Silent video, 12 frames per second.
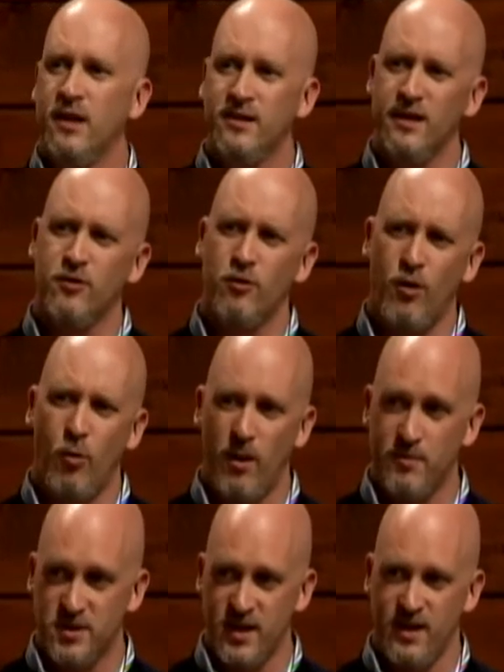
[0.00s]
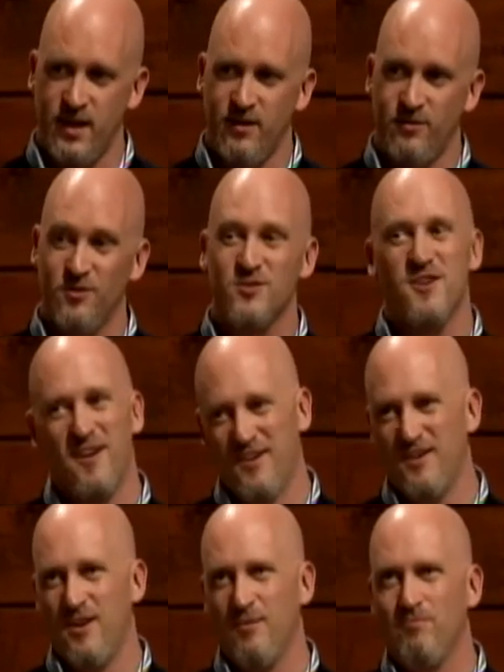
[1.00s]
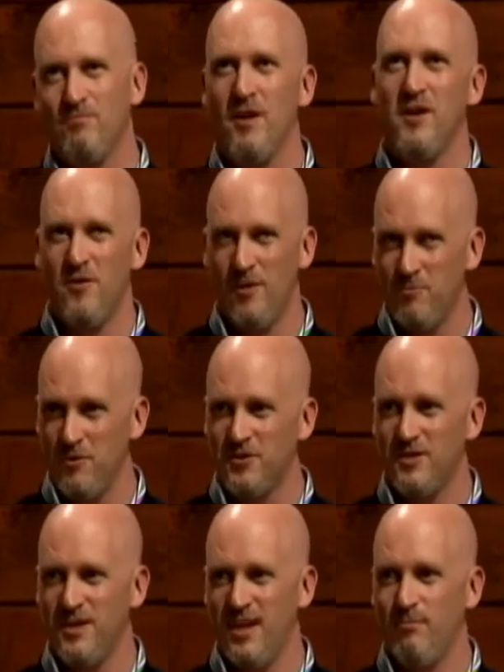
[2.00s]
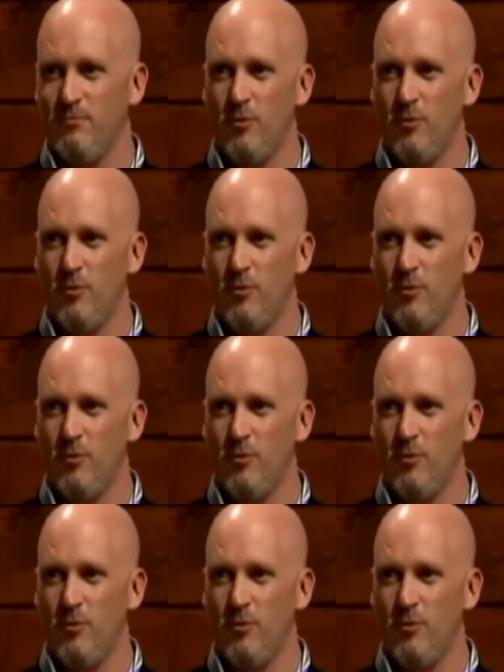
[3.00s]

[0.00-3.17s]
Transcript: they can go to our website at houndears.com. I know I'm pushing that, but